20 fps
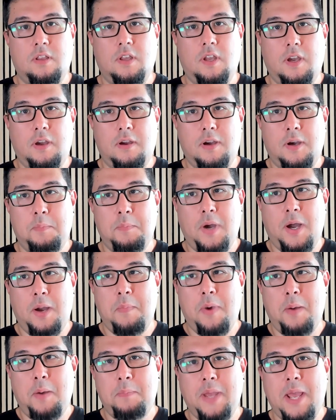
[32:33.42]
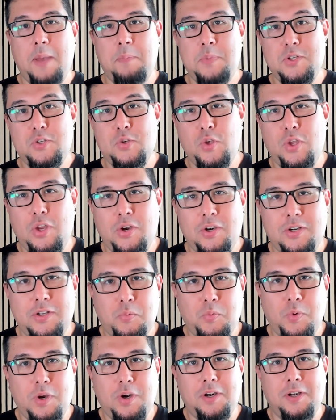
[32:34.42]
Yeah, I'm happy to hear
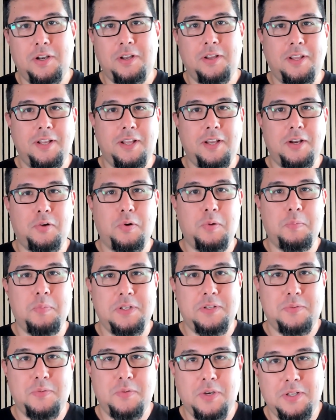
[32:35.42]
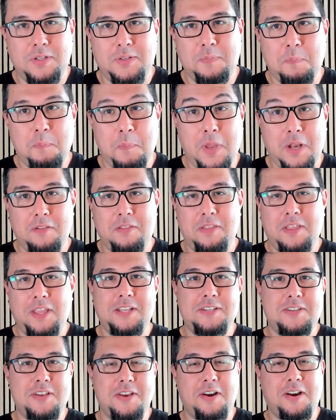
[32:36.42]
that we're in agreement with many
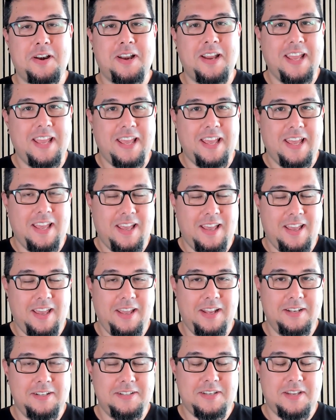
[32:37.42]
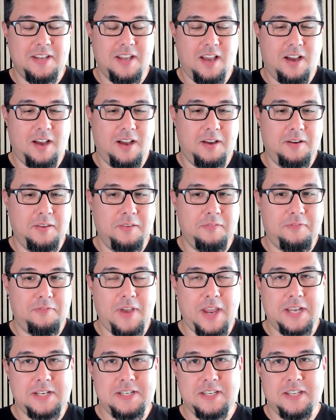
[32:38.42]
things here. And in
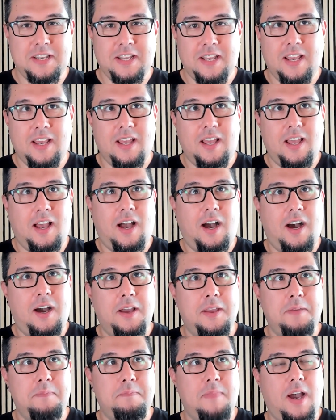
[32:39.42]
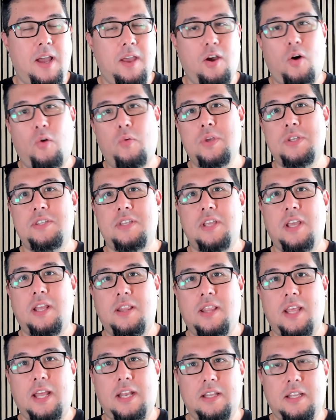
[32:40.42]
fact, I always
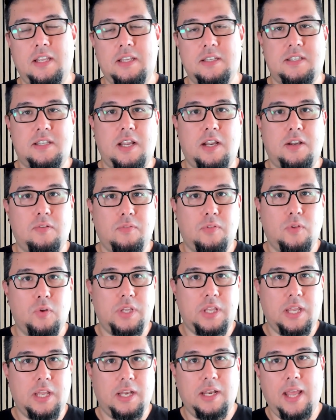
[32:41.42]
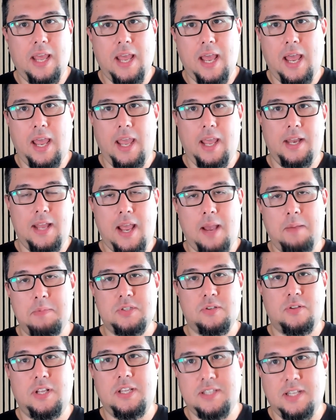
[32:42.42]
said that instead of looking at
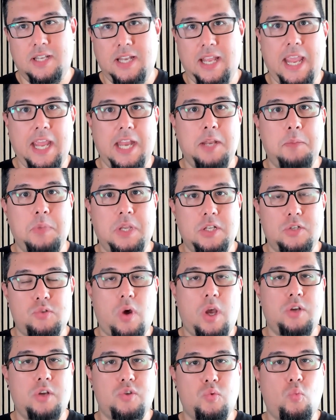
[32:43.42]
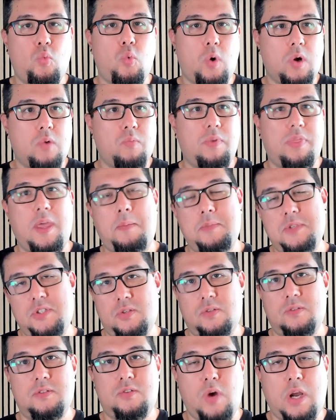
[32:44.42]
Amazon as an enemy, try to work with
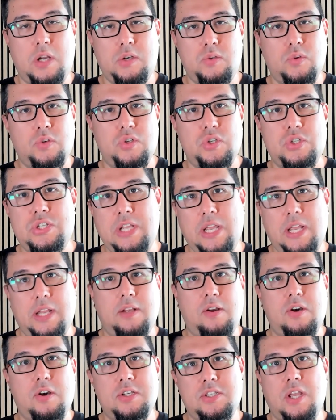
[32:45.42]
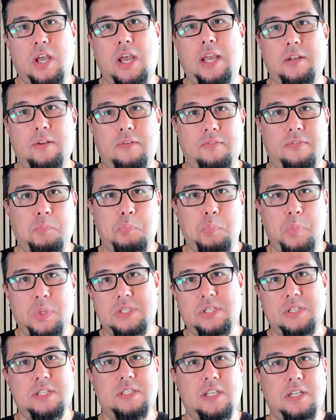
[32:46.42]
Amazon, try to understand their side of the
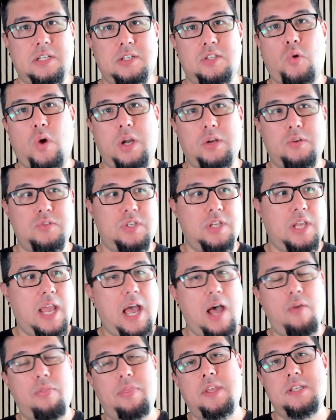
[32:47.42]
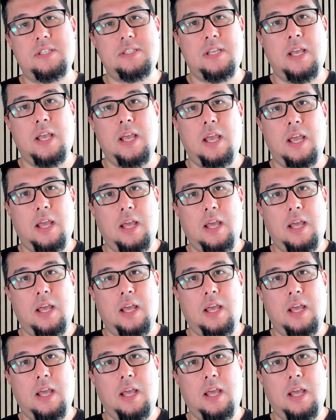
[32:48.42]
business, and try to see how this